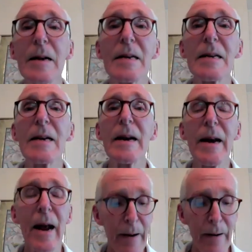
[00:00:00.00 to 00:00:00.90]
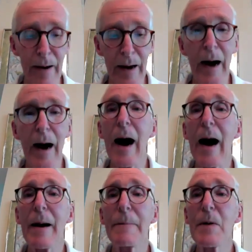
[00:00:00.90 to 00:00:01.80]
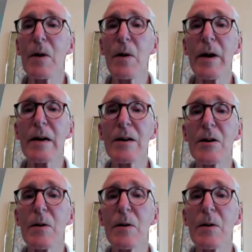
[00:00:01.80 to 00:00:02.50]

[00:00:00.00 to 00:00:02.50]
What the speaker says: let's see now. I'm going